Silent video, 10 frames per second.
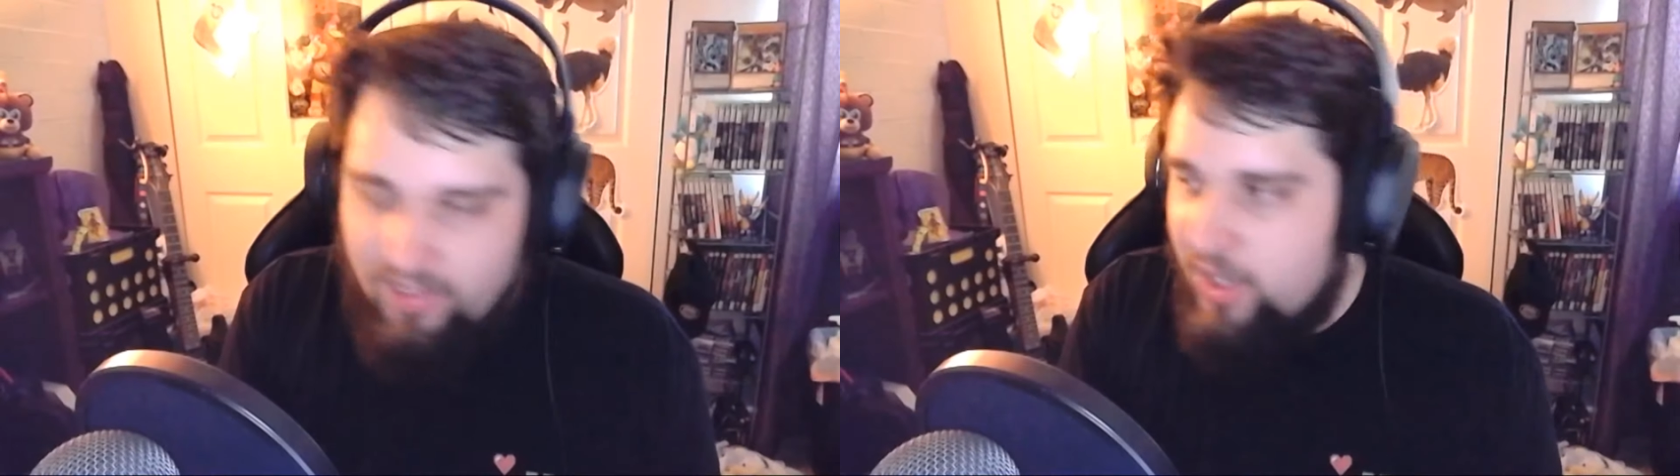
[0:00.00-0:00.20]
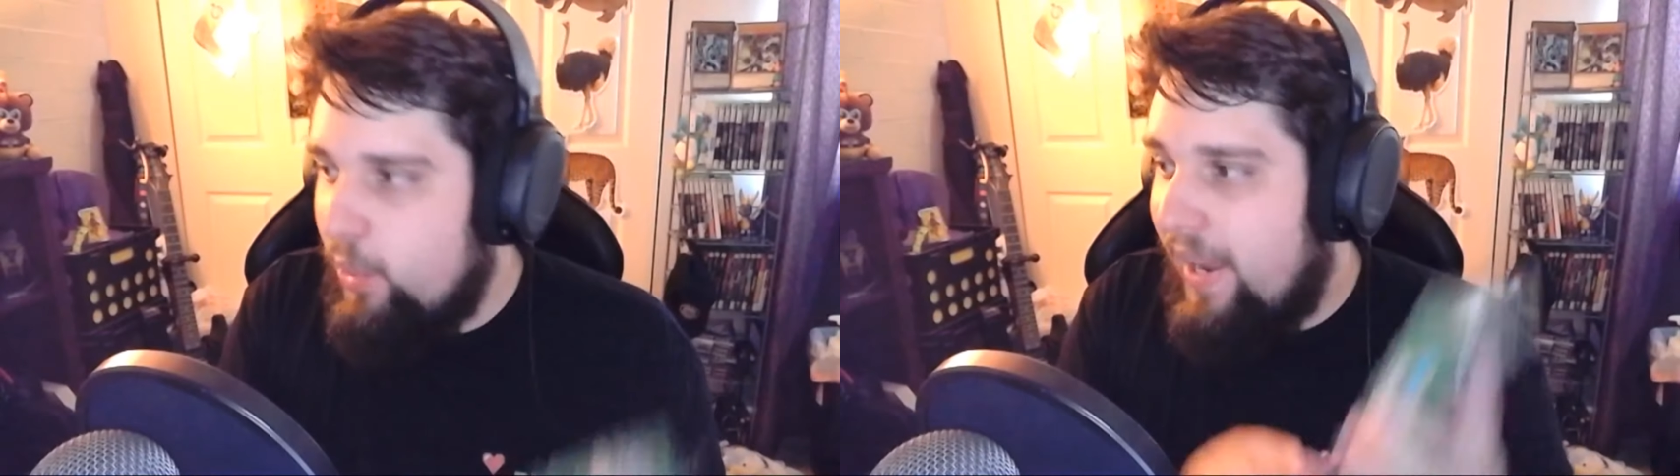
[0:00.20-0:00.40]

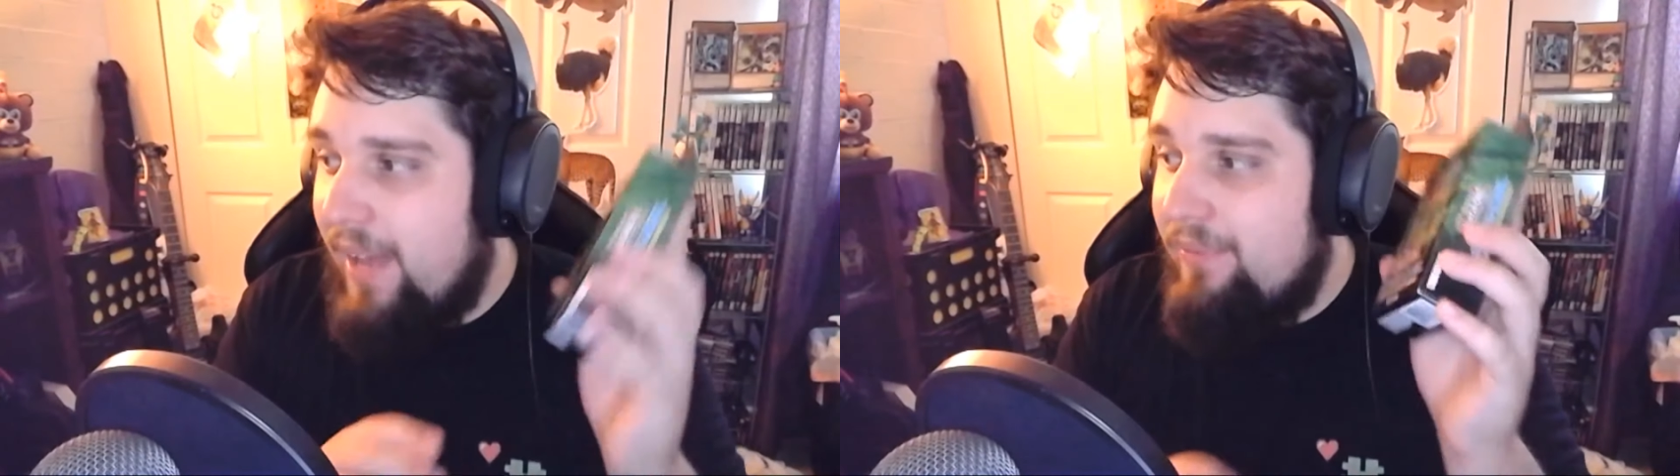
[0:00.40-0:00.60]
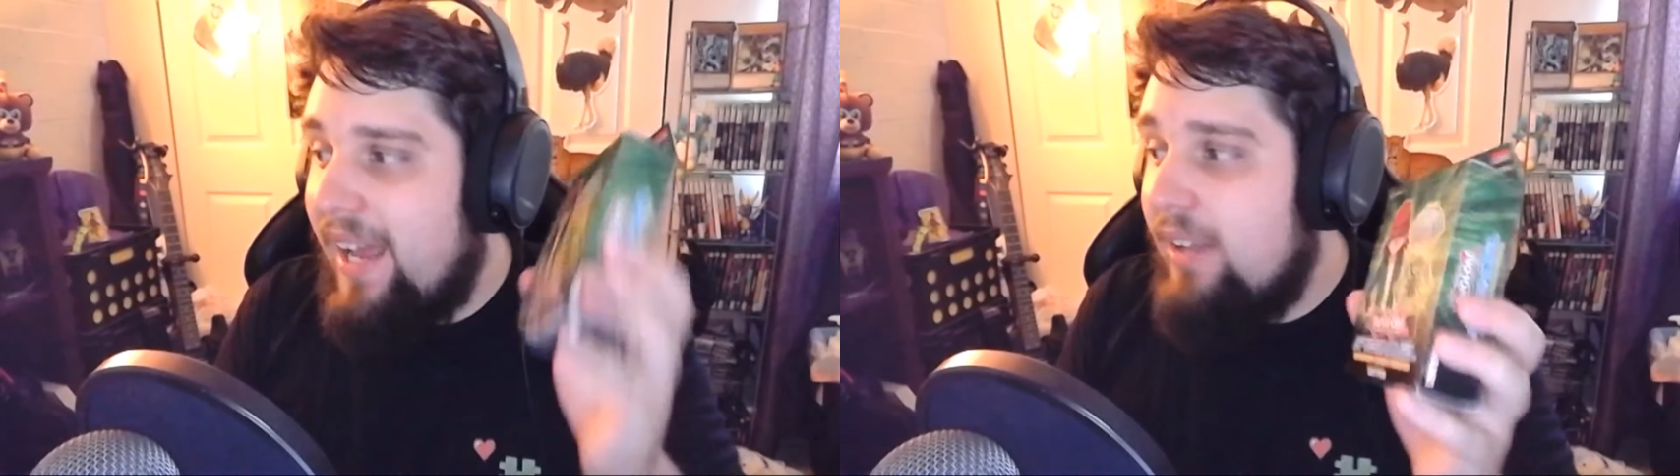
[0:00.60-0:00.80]
So I
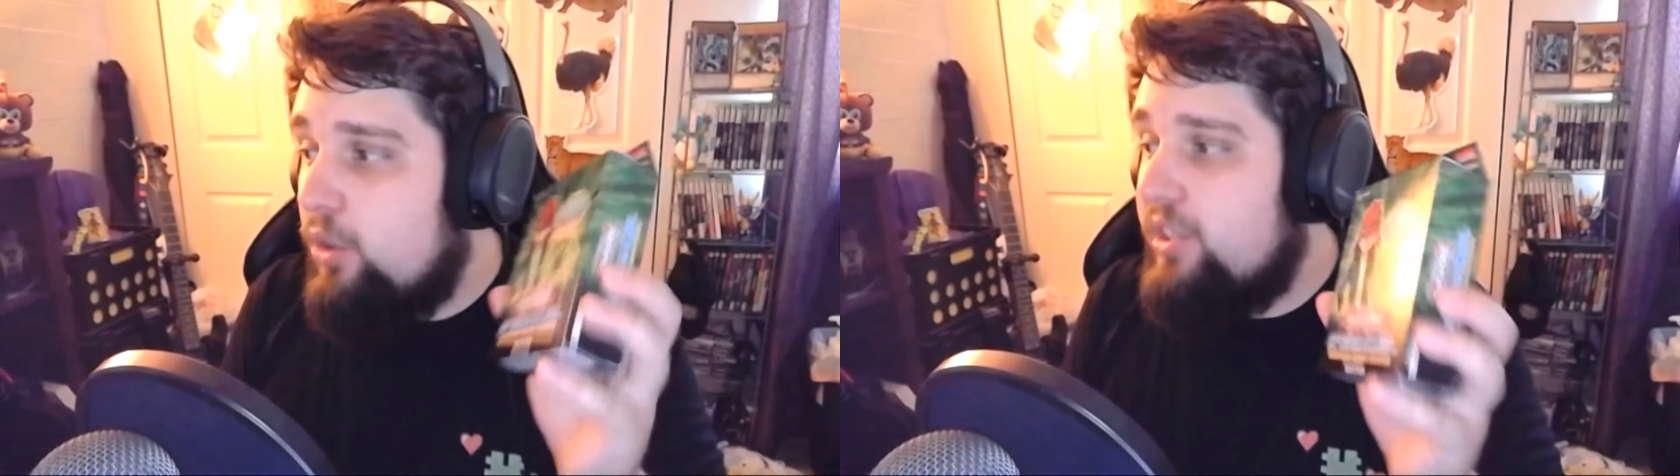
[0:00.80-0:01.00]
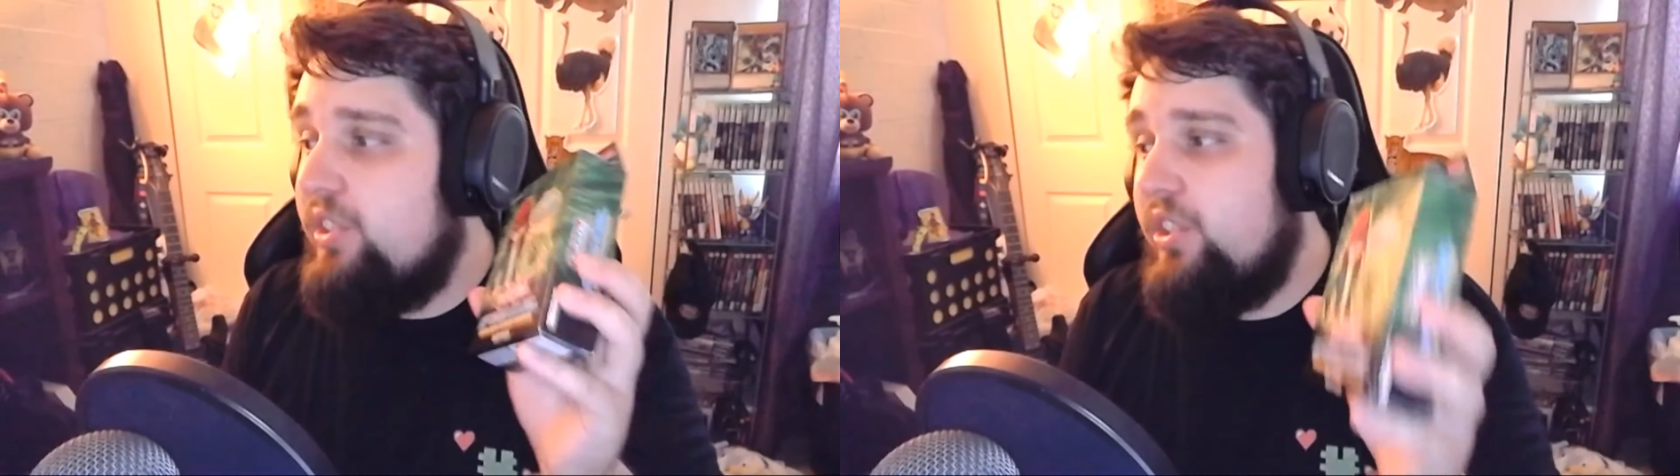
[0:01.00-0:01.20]
have not
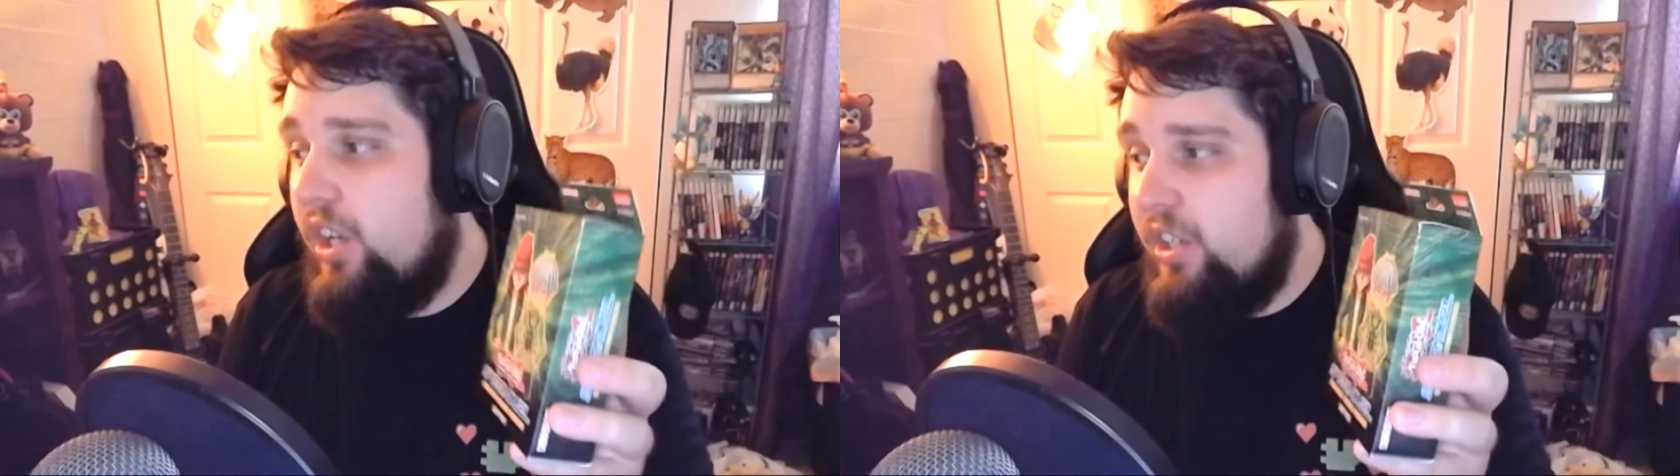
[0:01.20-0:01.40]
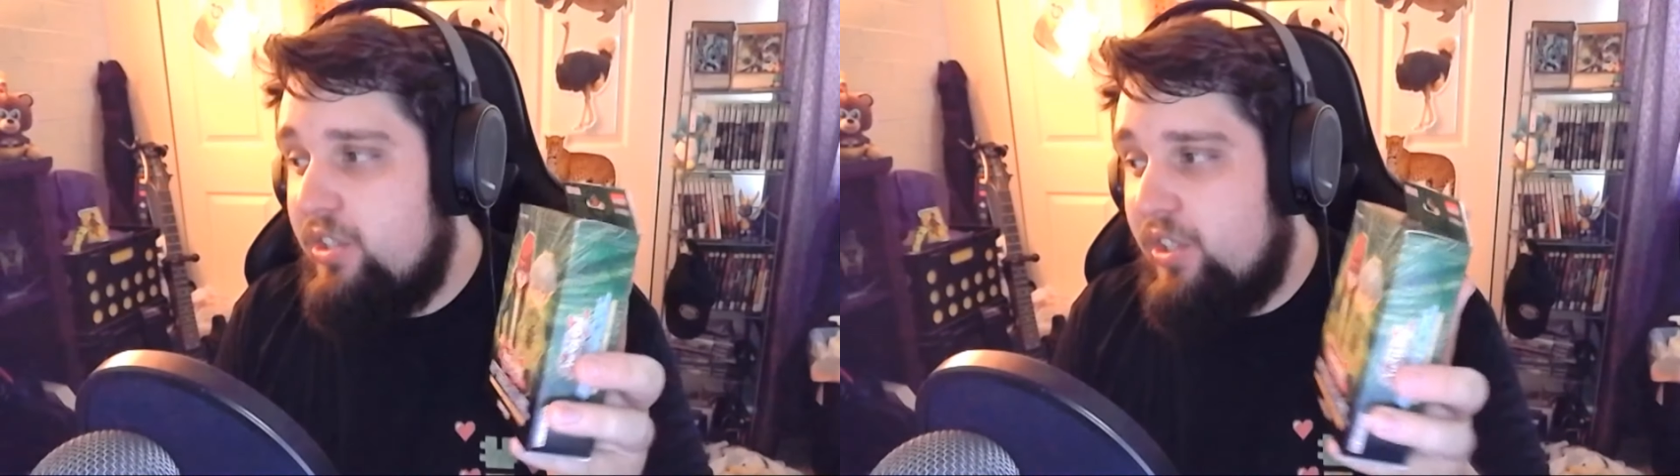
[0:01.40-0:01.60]
looked at the
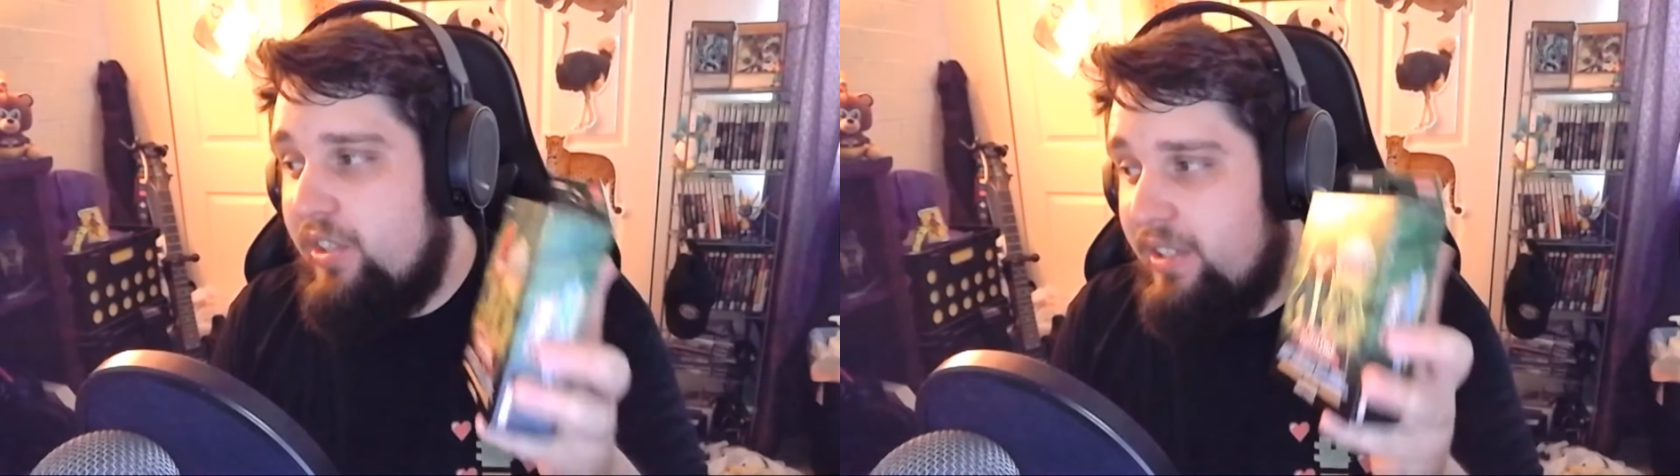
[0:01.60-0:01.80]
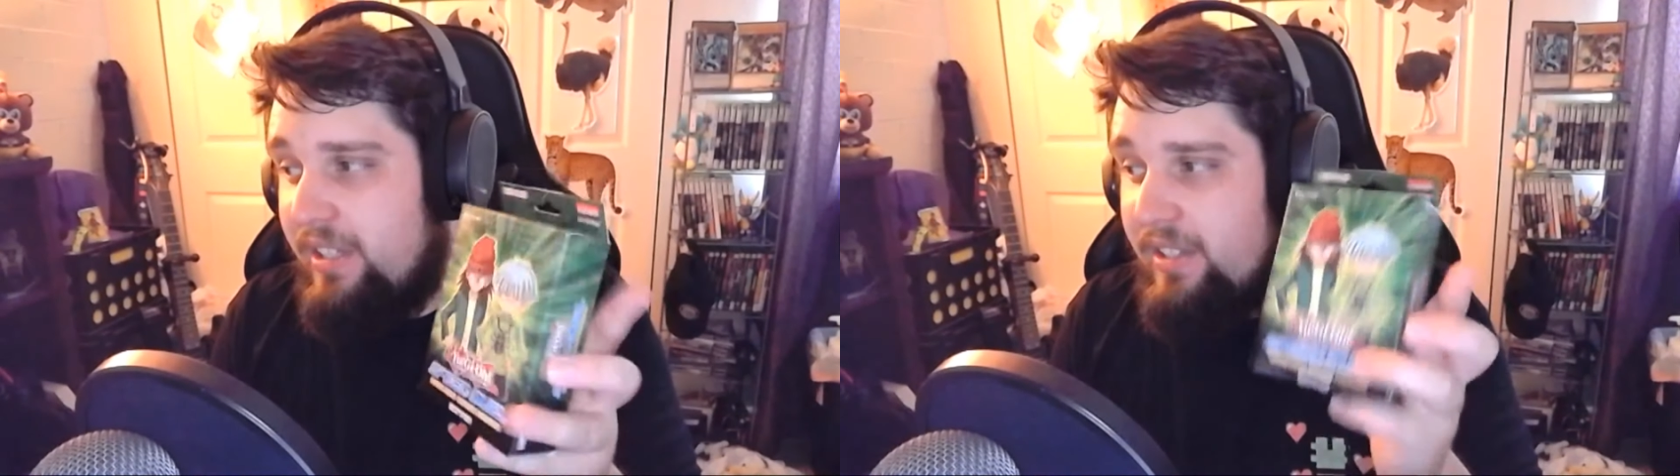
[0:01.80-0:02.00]
cards
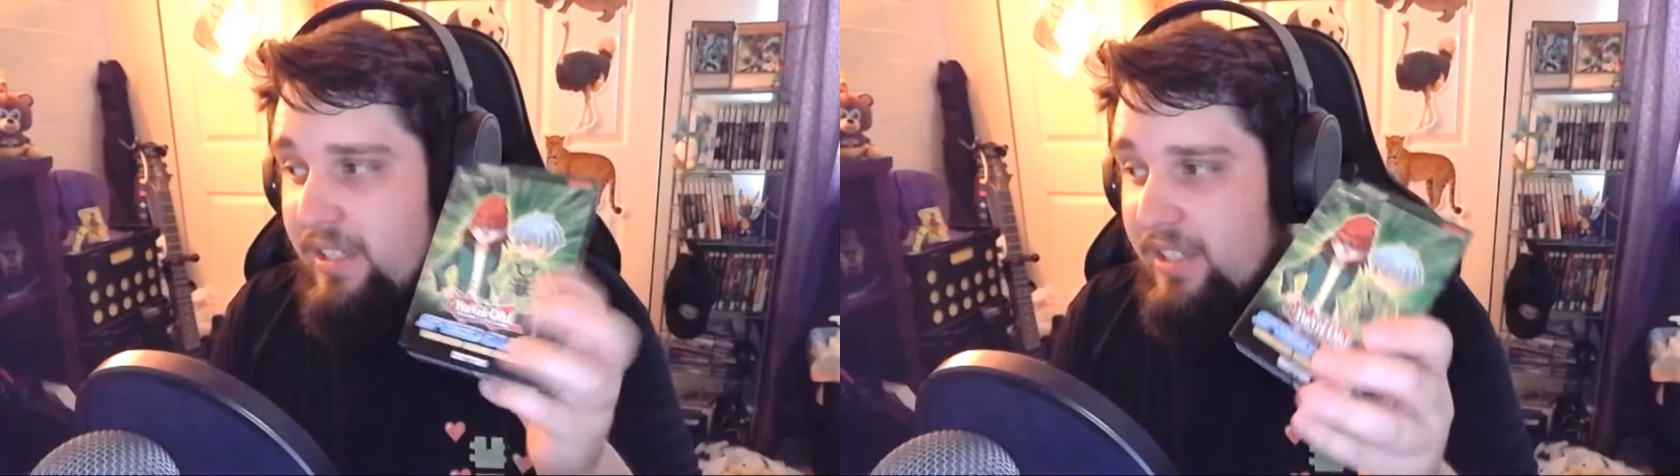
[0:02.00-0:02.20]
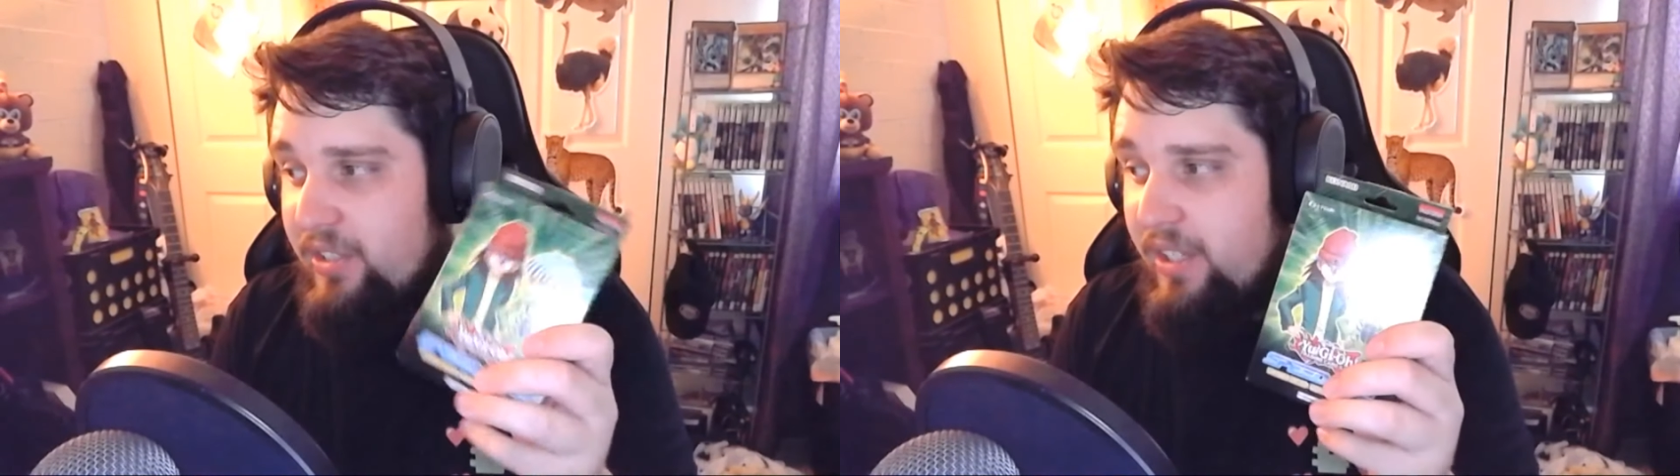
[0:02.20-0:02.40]
in
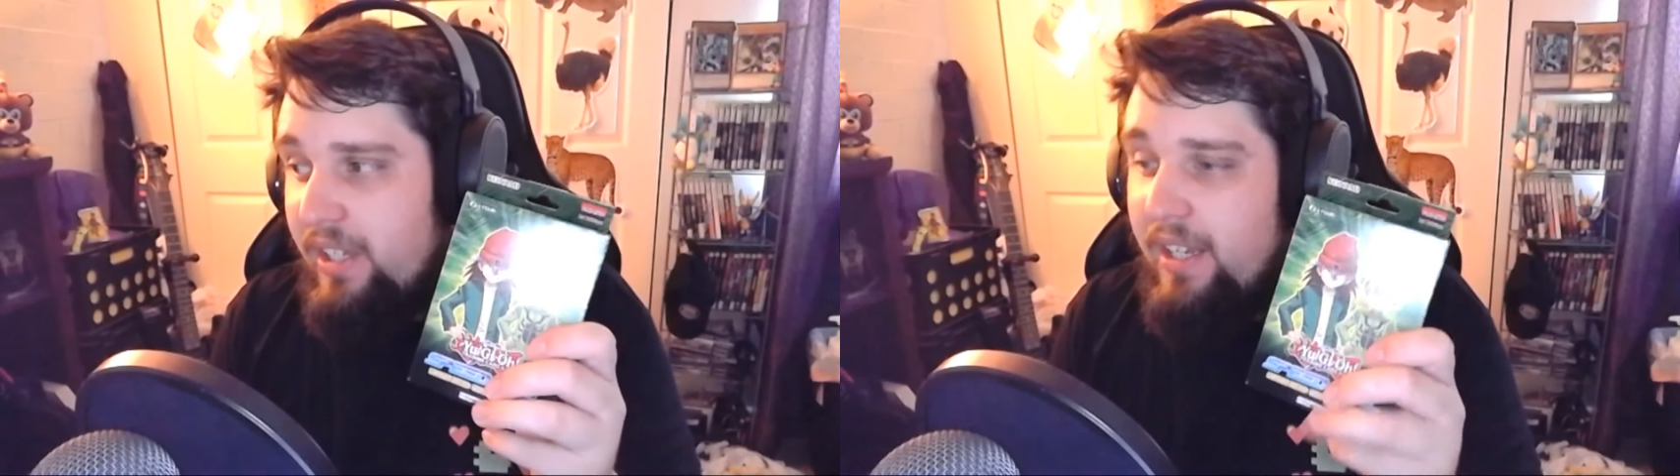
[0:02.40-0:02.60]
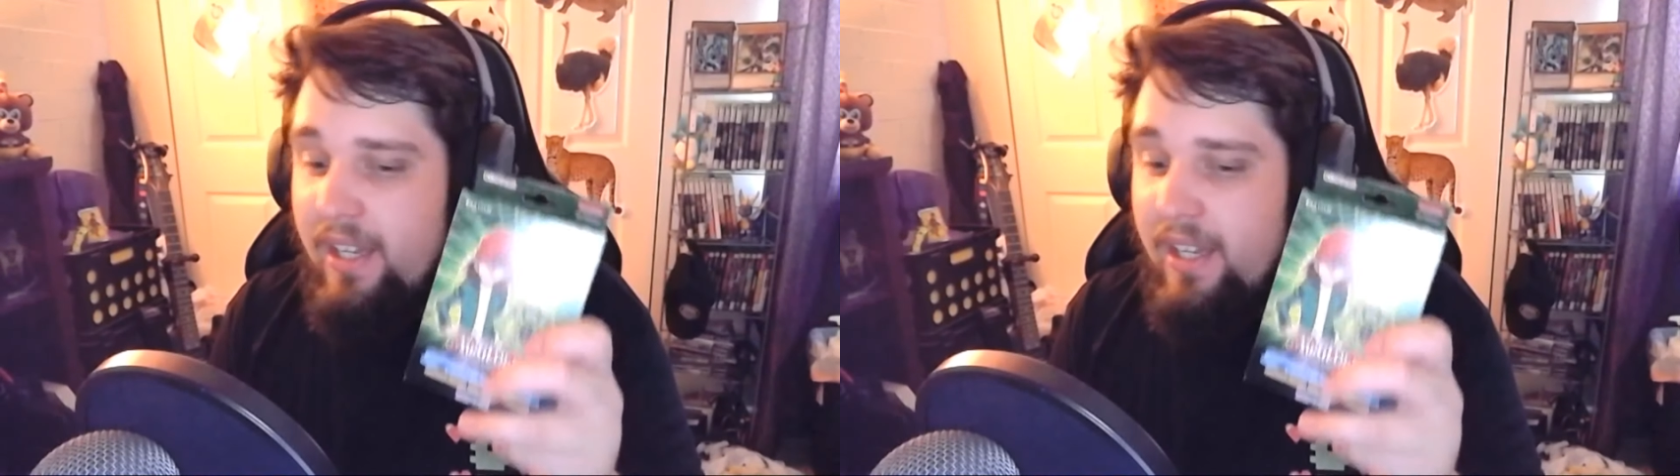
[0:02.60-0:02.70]
these,